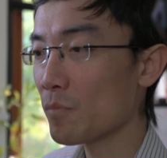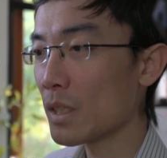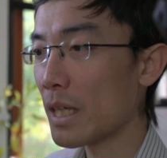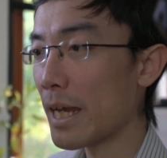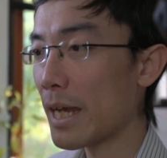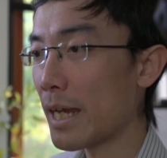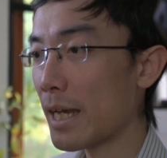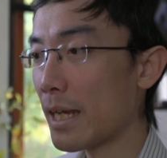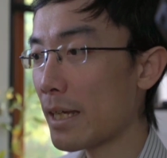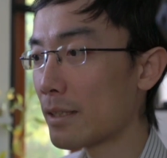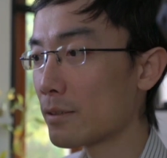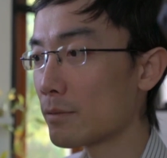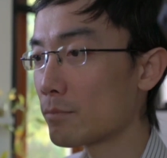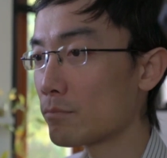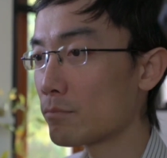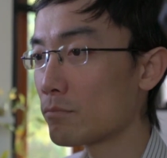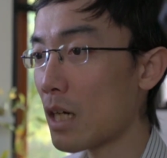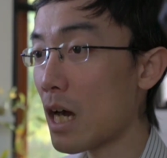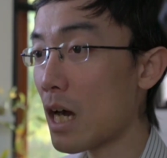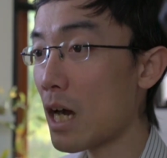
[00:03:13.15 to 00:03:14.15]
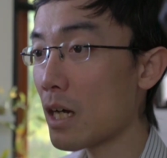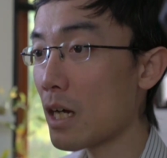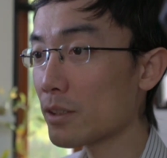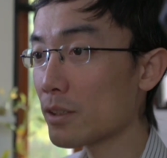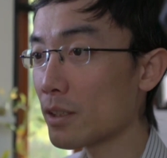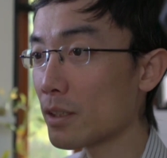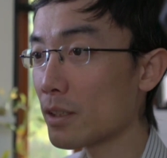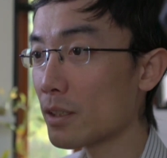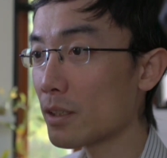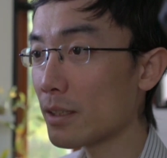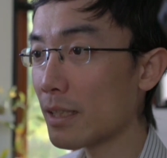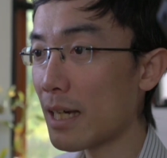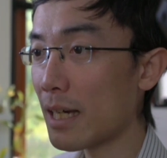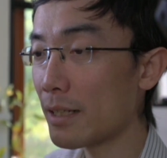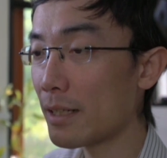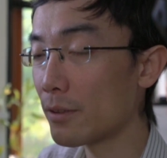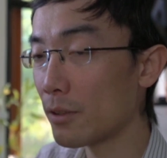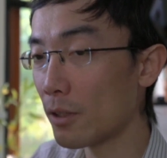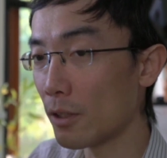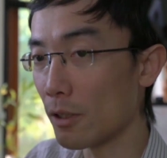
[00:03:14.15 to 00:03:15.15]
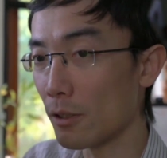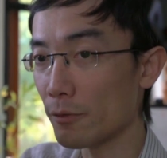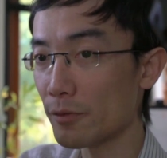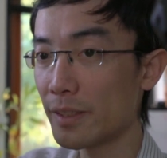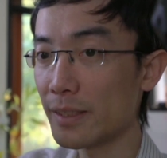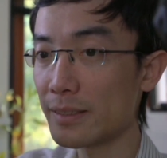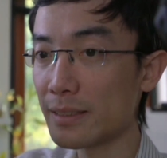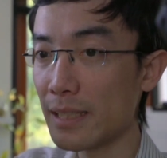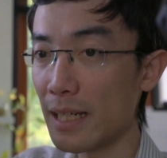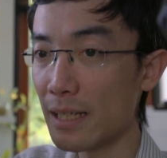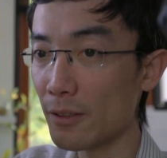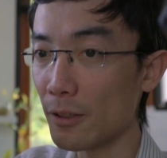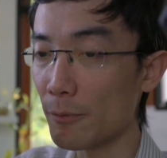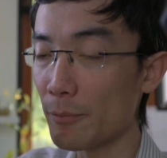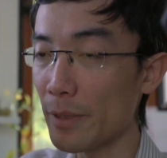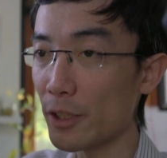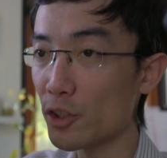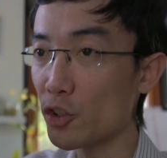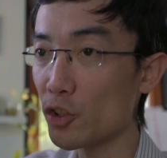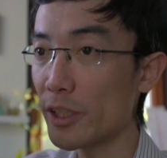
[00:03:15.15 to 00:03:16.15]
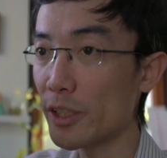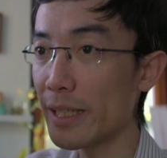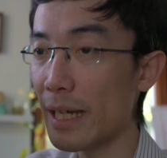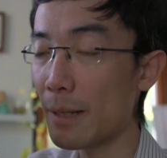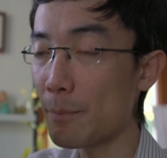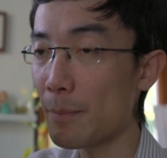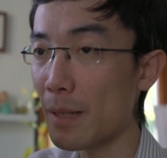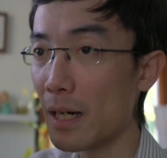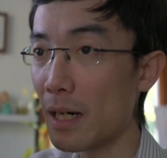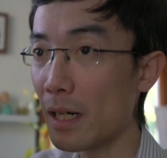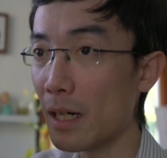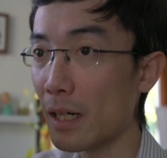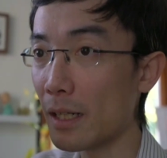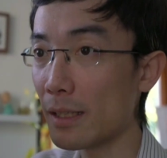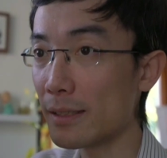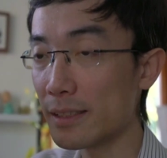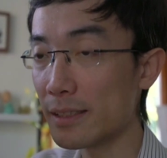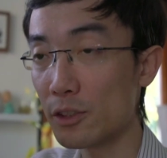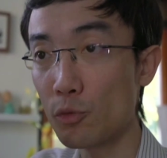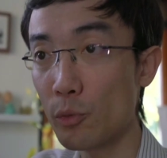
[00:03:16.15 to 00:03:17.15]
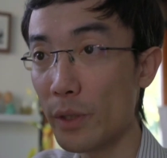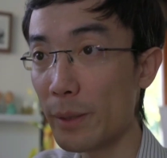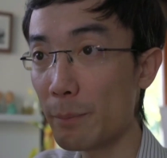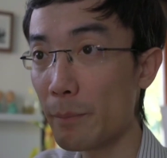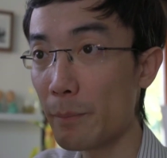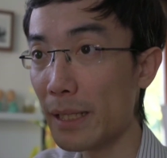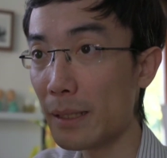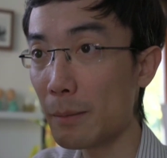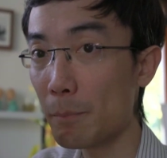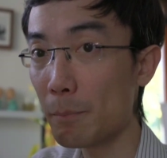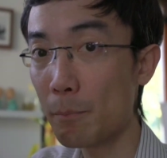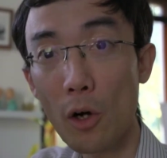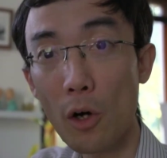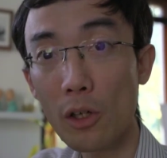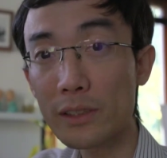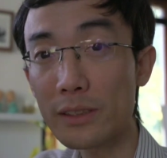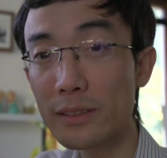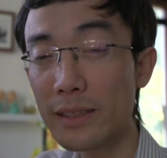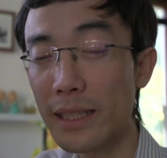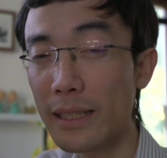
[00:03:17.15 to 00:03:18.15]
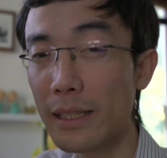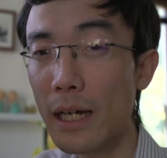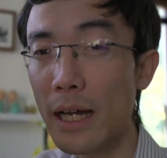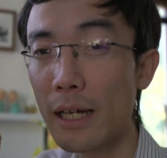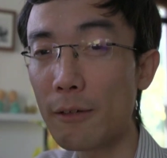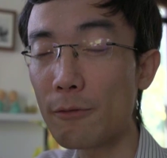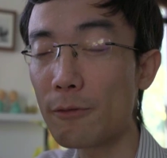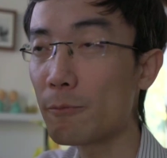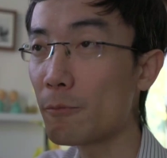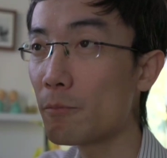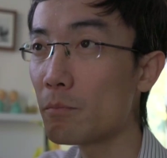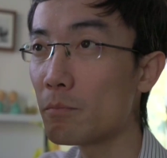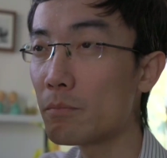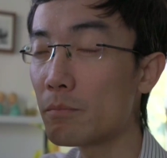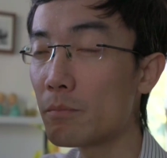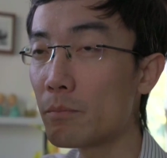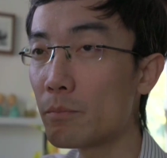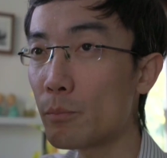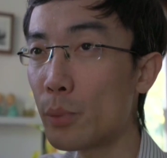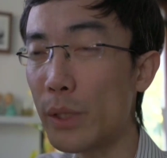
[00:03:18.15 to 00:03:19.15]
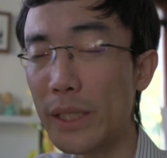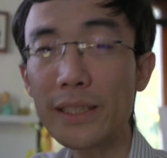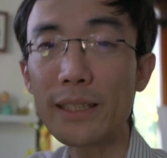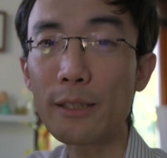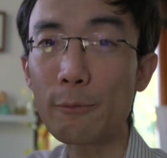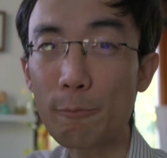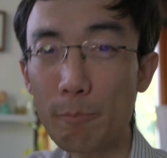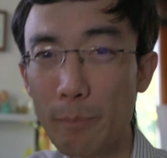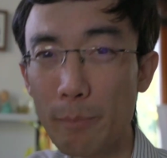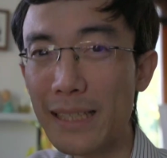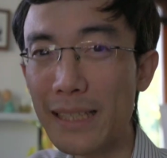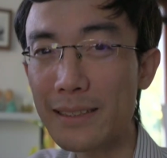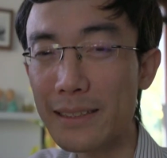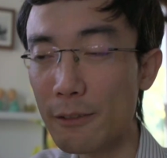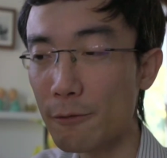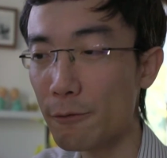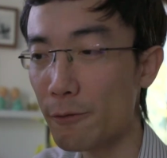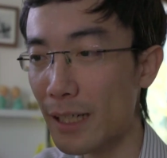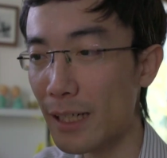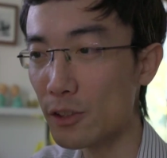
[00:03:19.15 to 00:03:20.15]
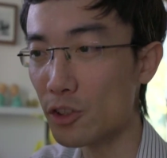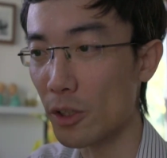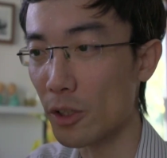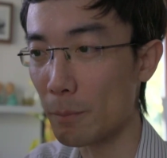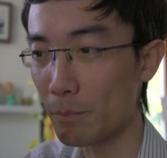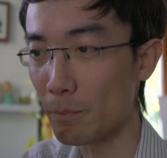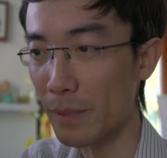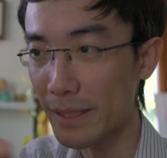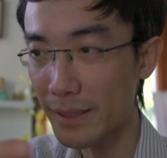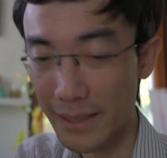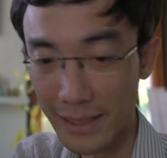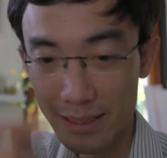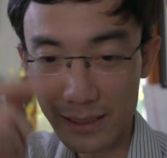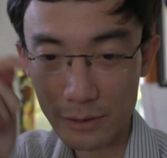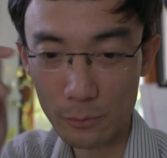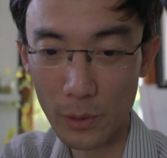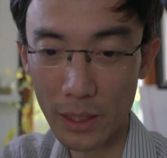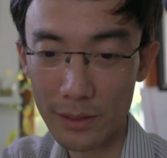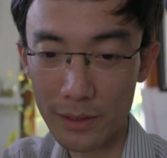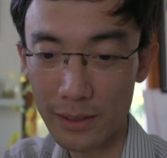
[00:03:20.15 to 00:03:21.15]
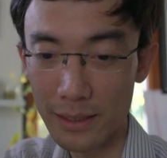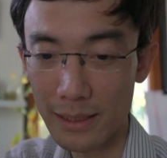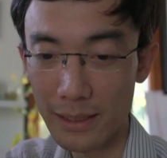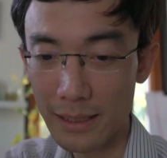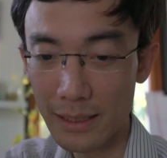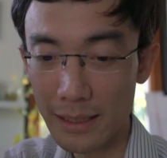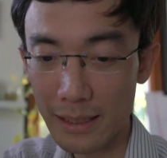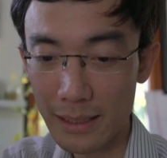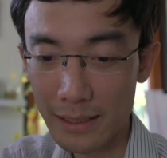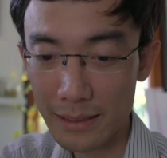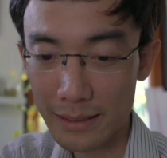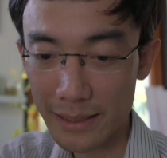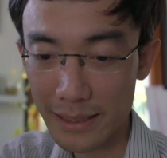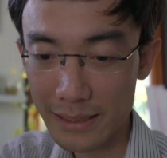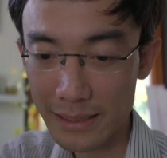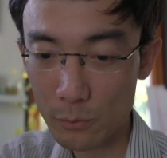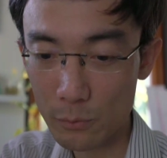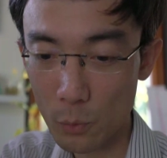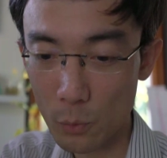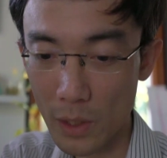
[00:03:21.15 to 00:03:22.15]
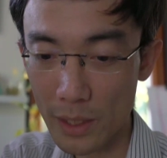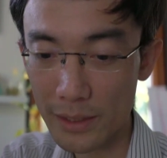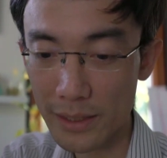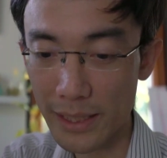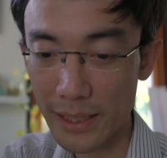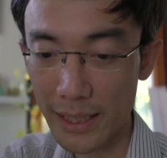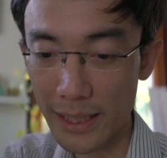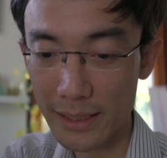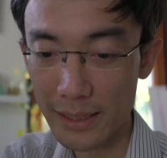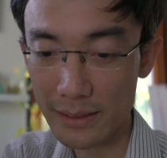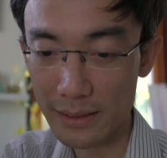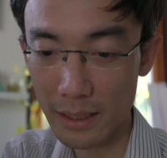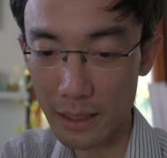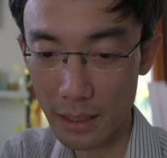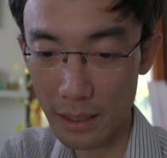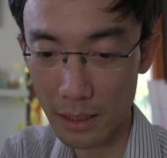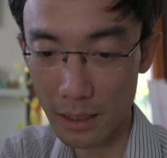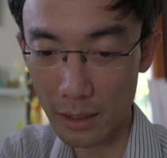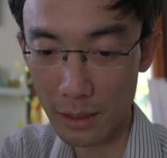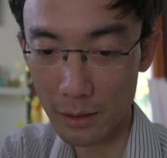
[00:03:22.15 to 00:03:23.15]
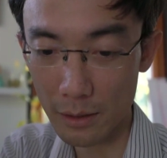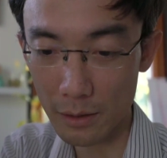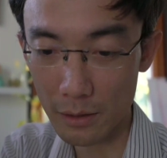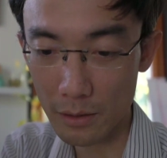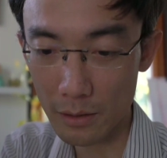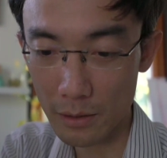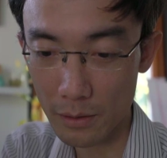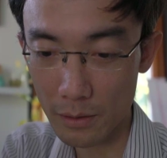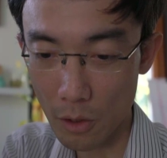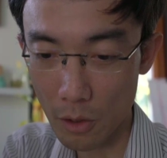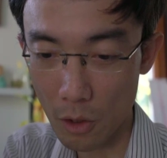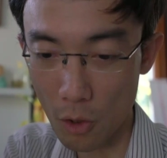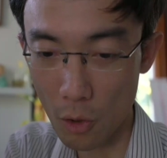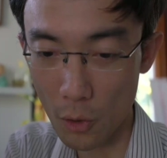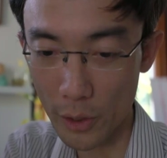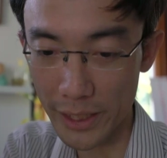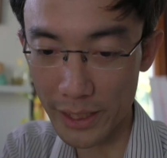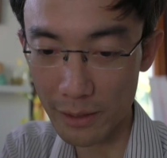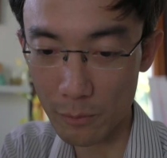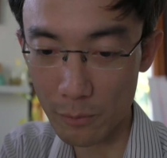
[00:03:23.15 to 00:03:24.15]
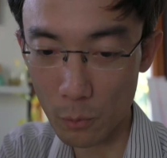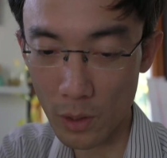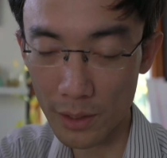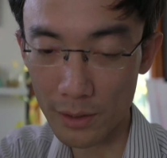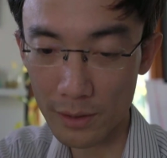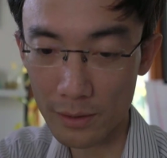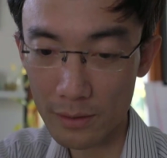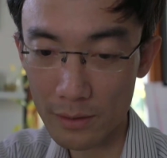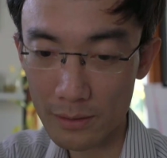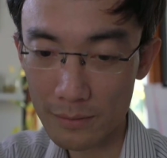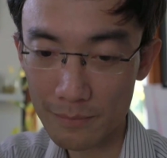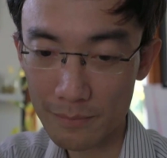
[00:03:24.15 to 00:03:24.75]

And other this kind of HDMI streaming box, they have pretty basic function. But this one is all-in-one.